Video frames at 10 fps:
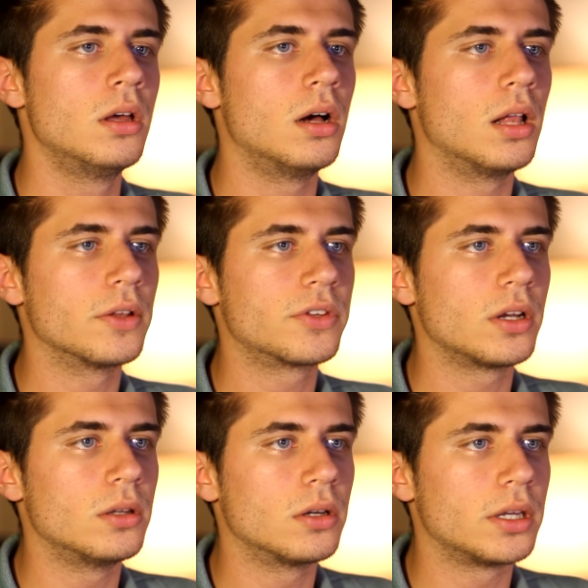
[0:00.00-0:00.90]
Let's
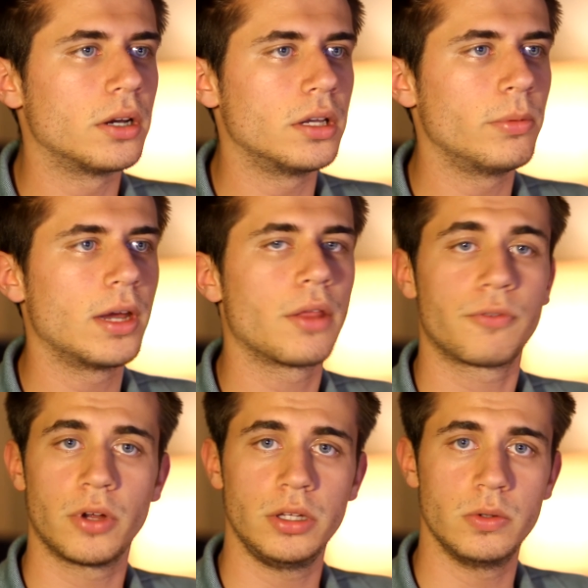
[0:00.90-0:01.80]
take a look here. Yeah, we got
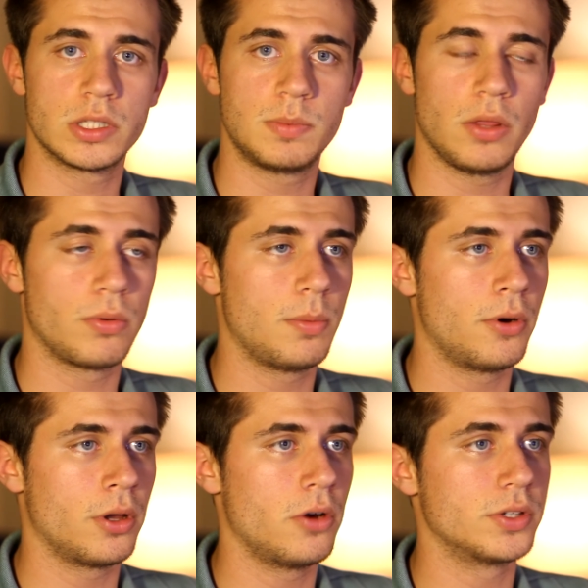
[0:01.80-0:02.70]
front USB
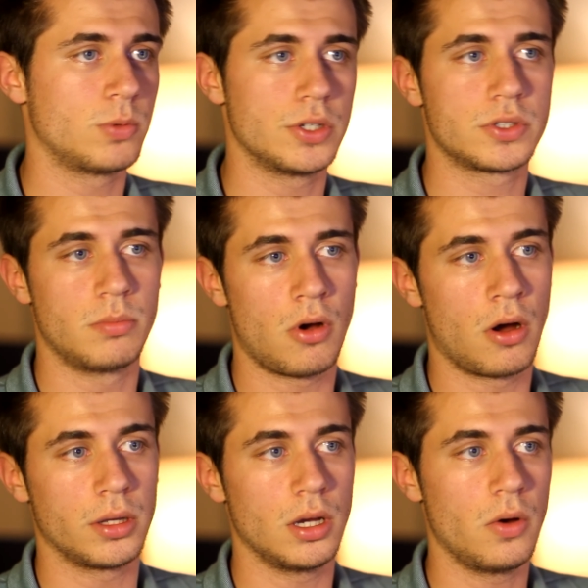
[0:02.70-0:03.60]
3.0 as well as some
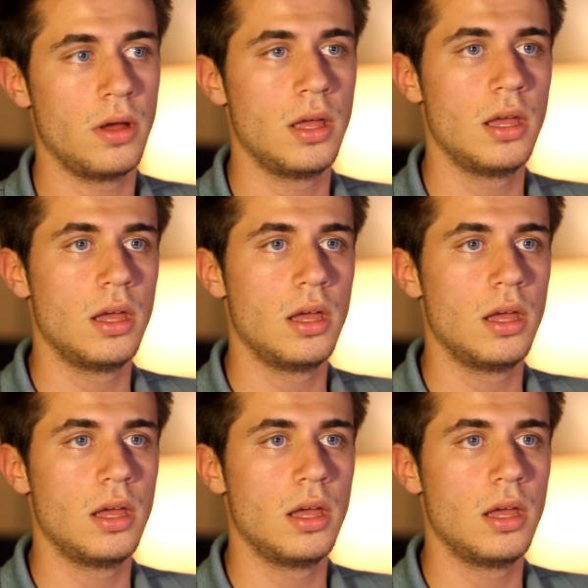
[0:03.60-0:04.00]
audio.